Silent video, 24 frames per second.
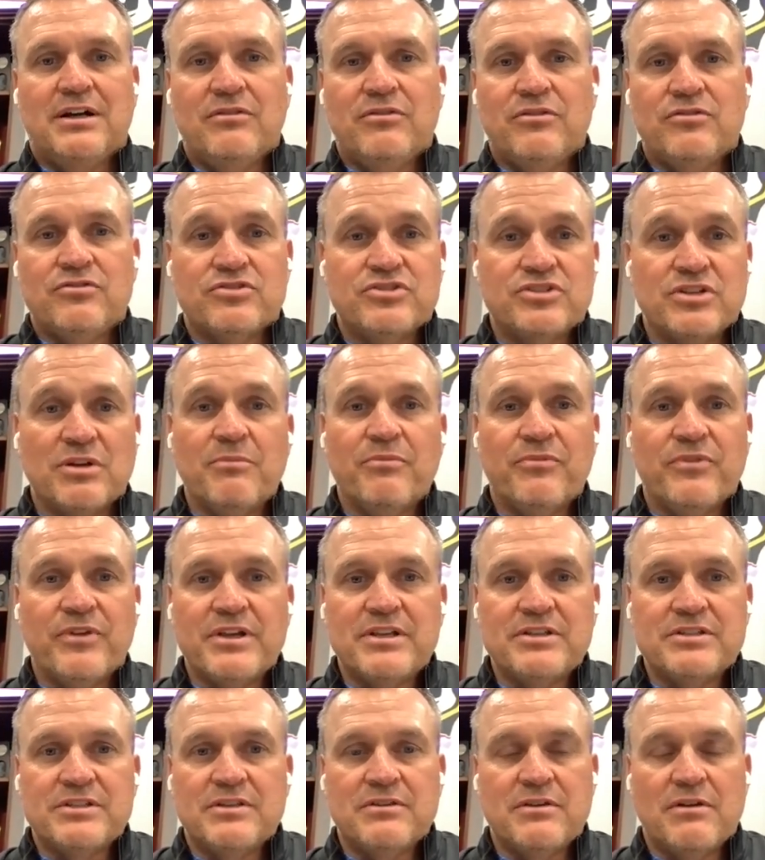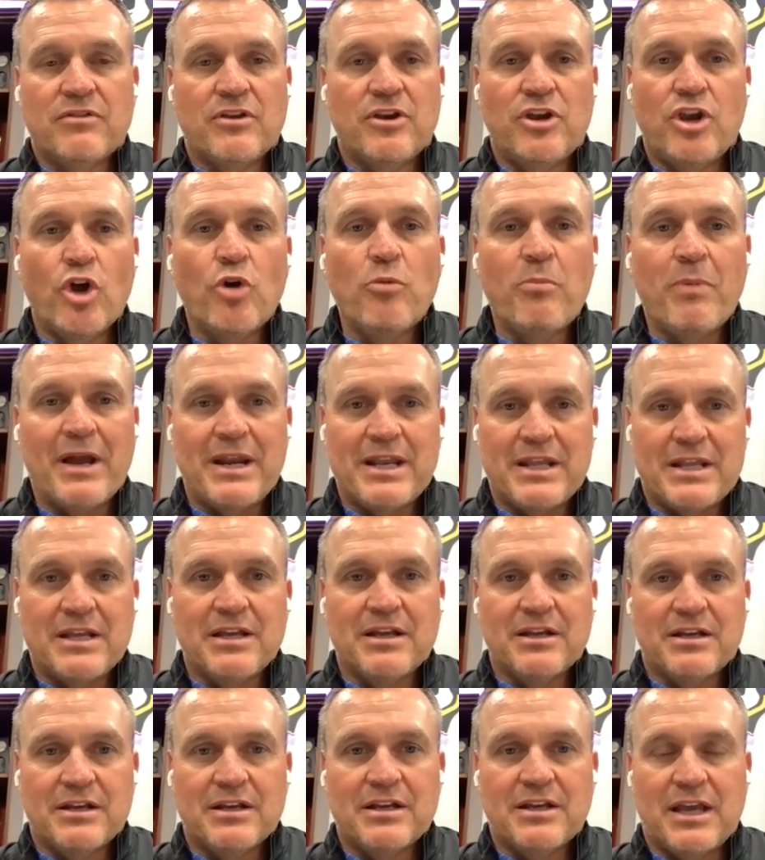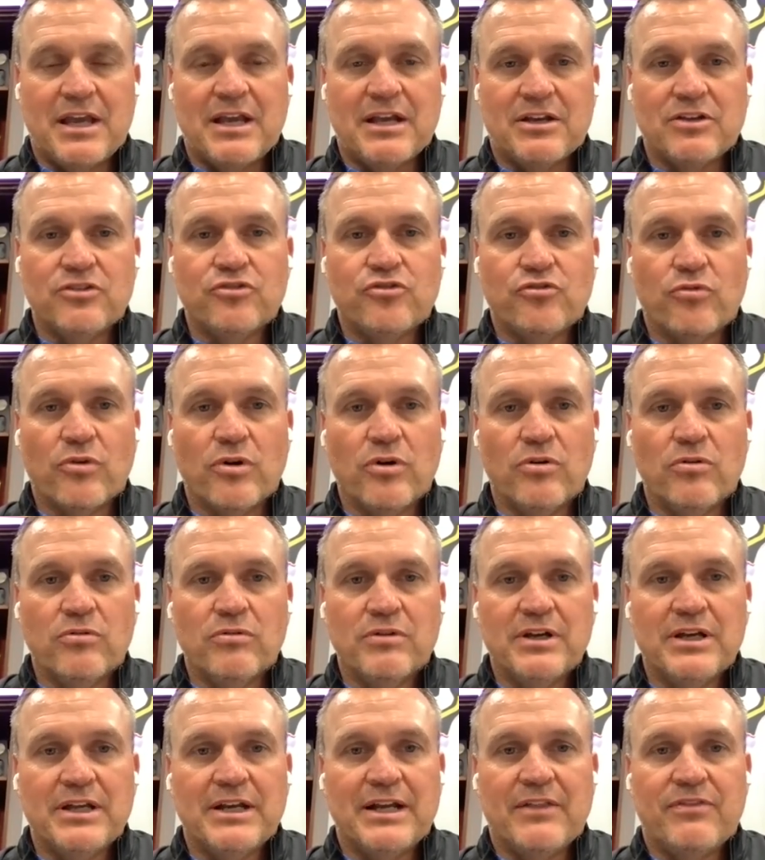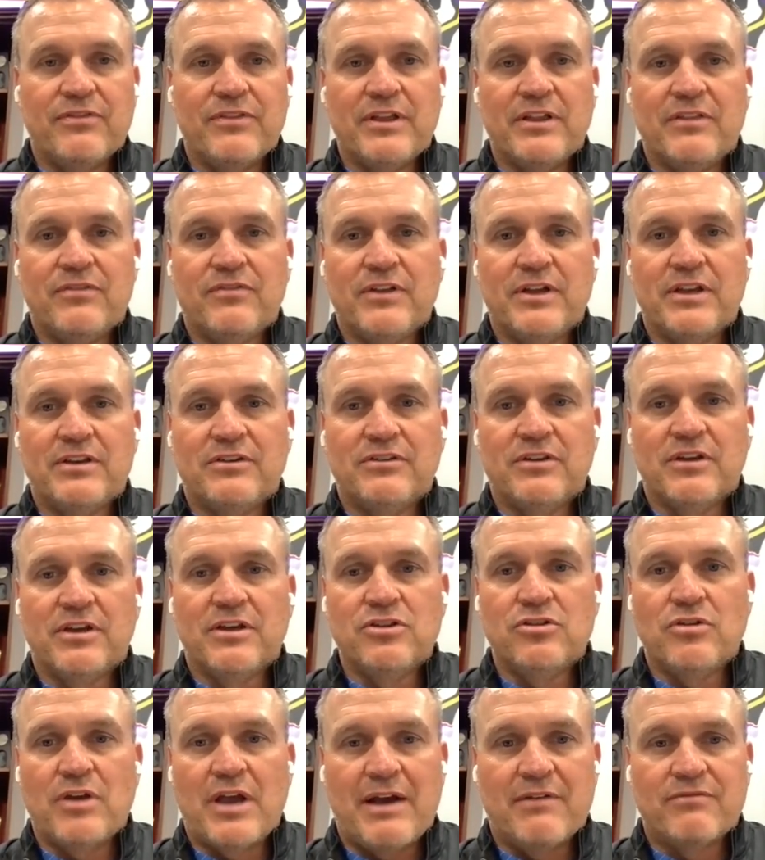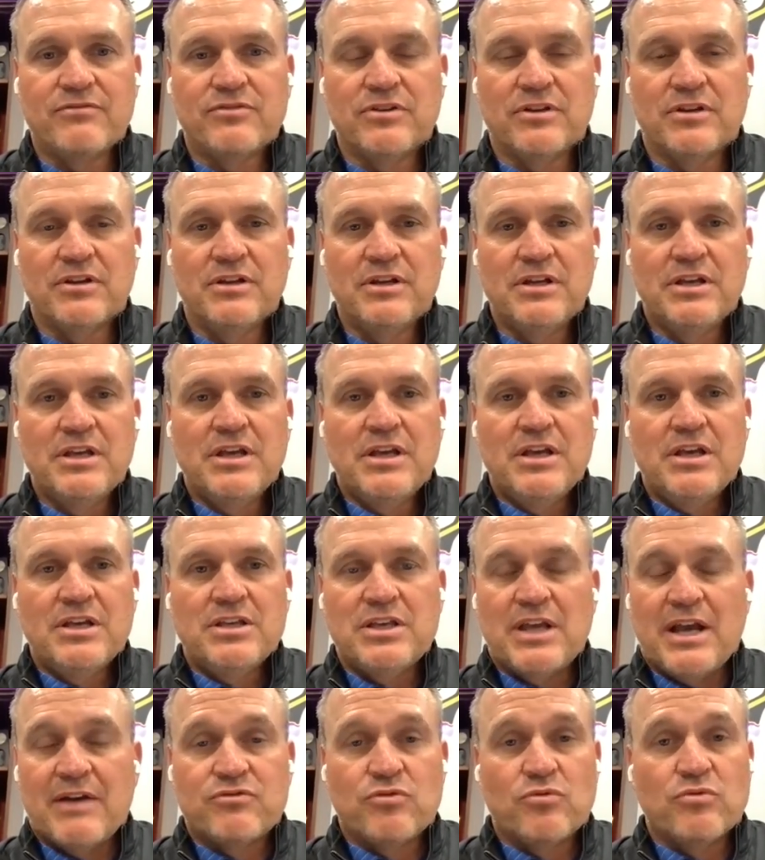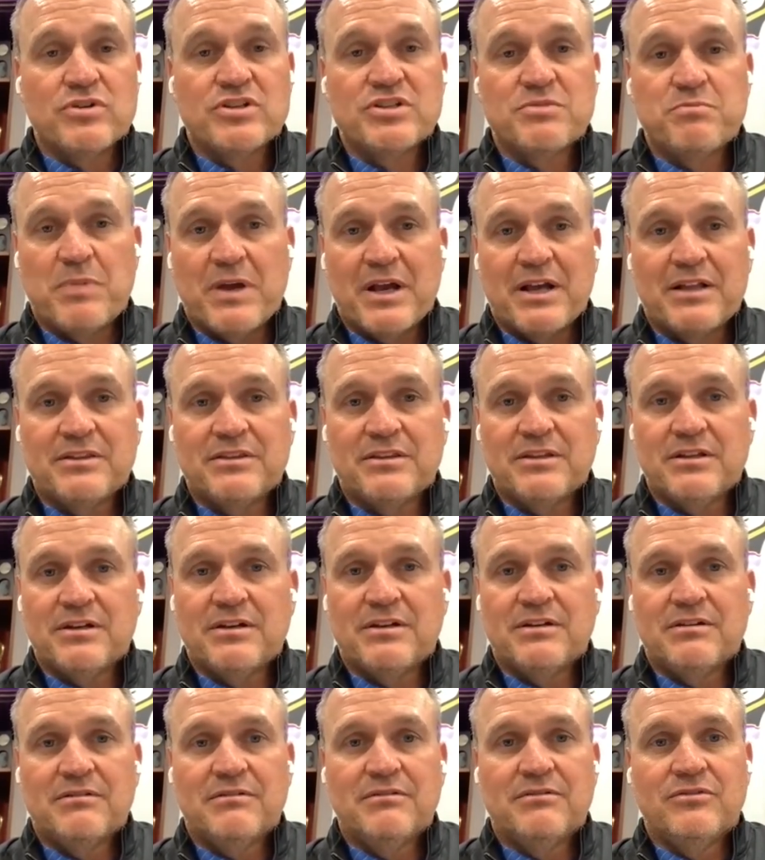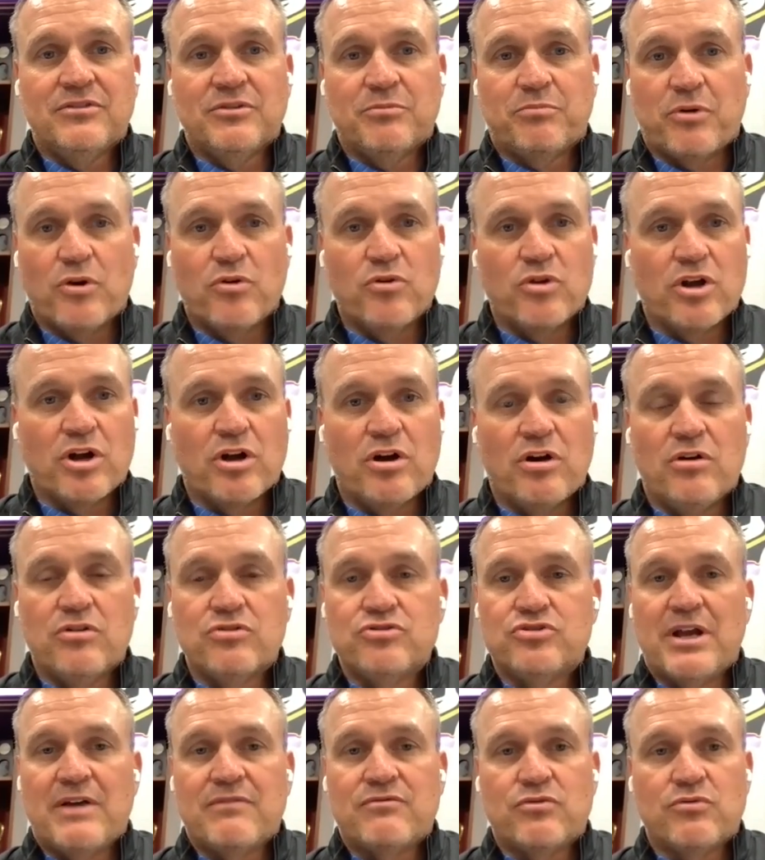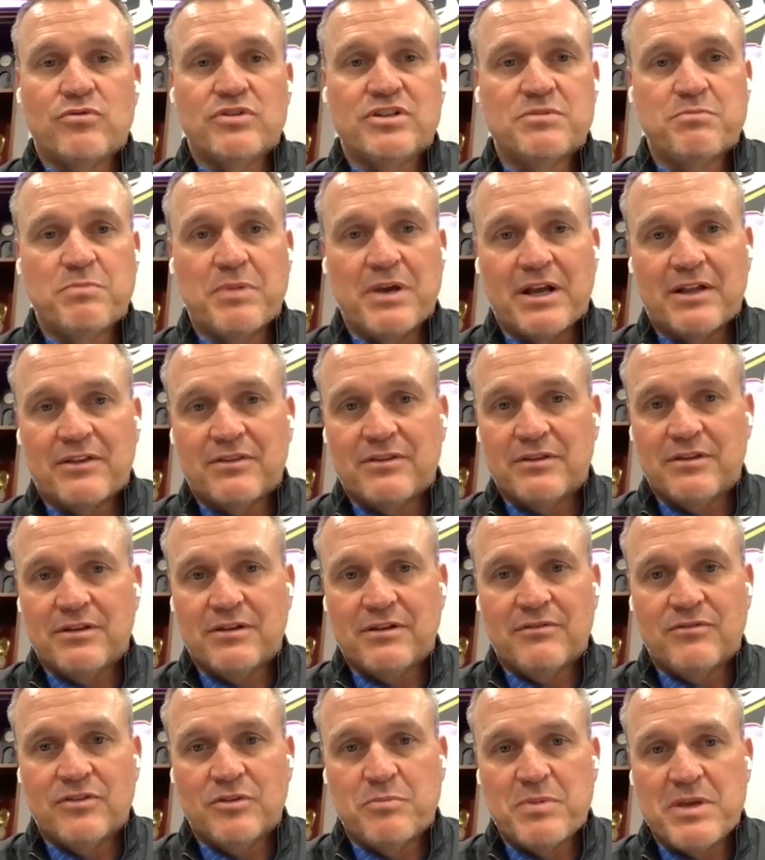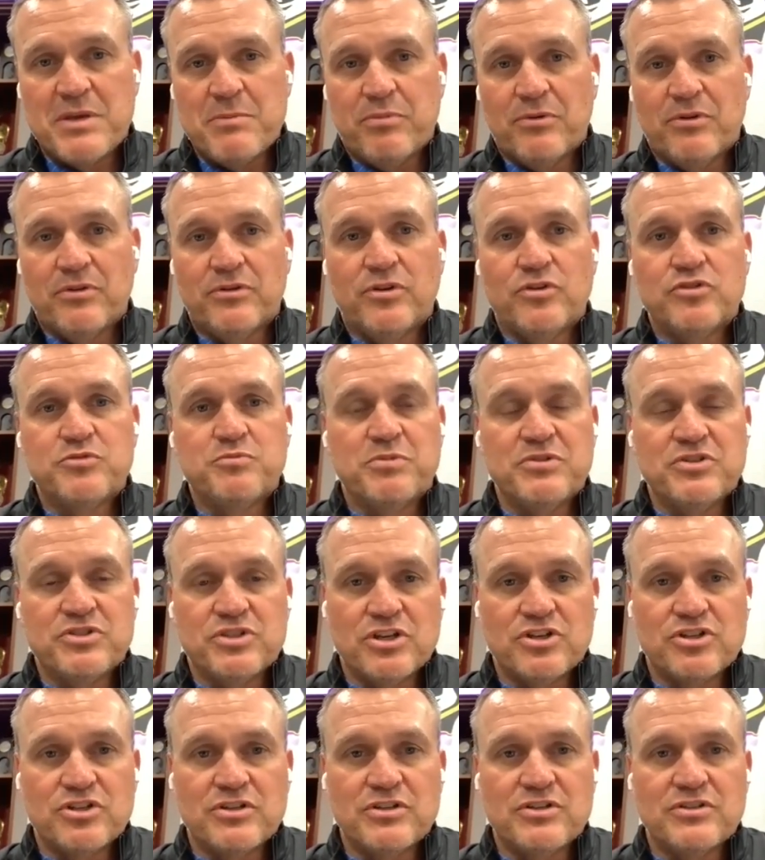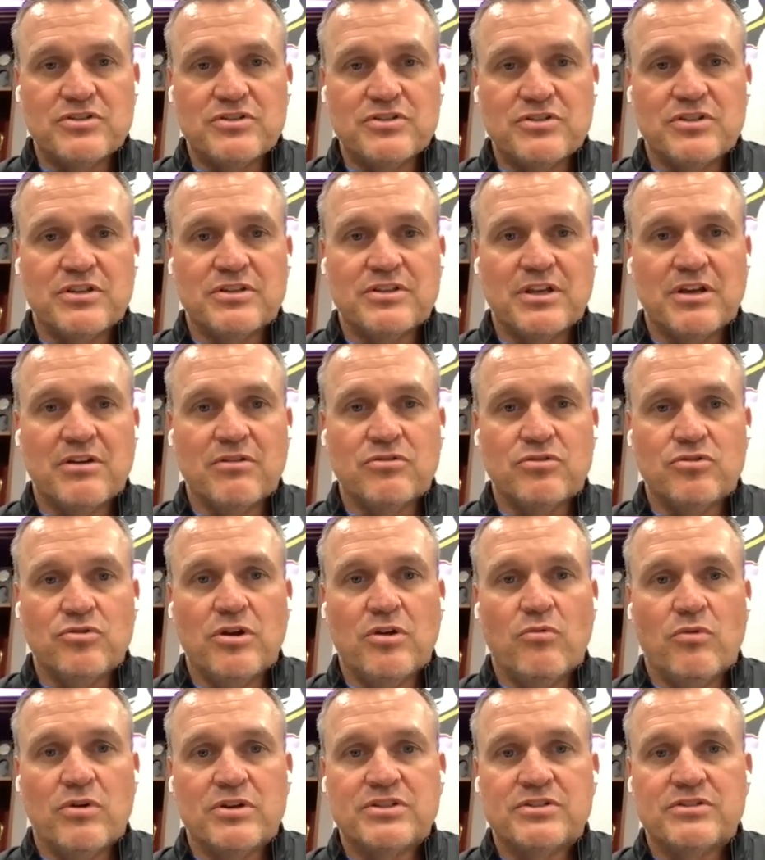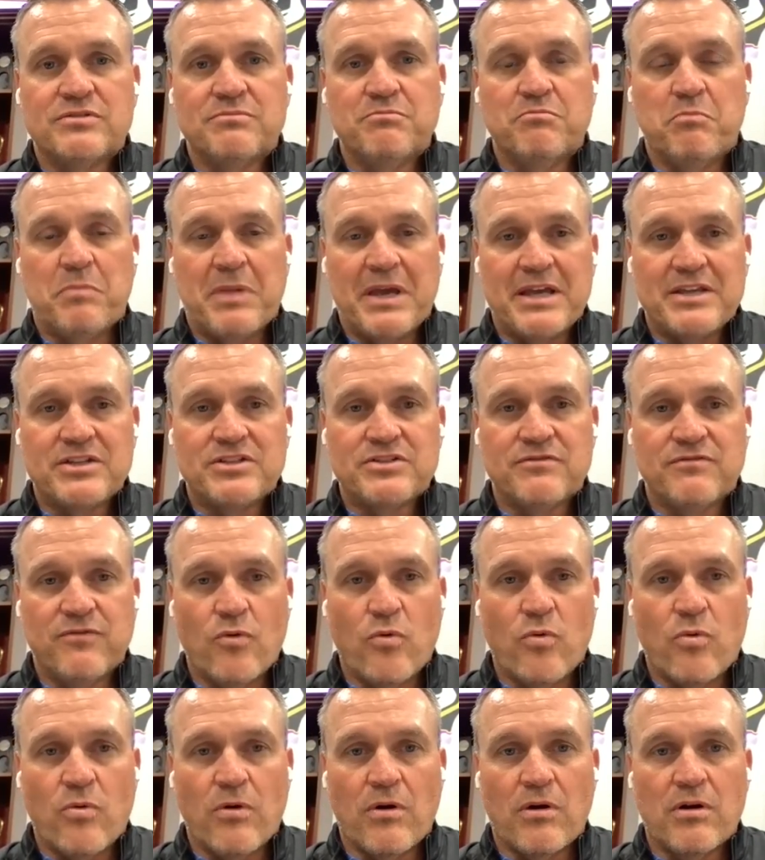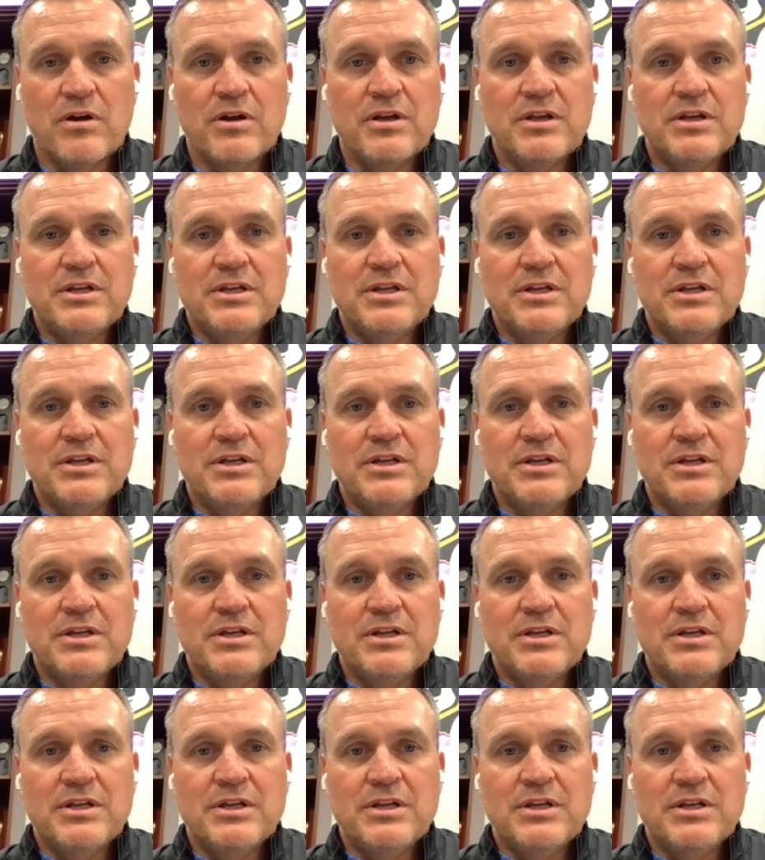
There's some things in there that nobody can control. And I think that you have to respect the protocols. You have to respect the people in those positions, that they are doing what's best for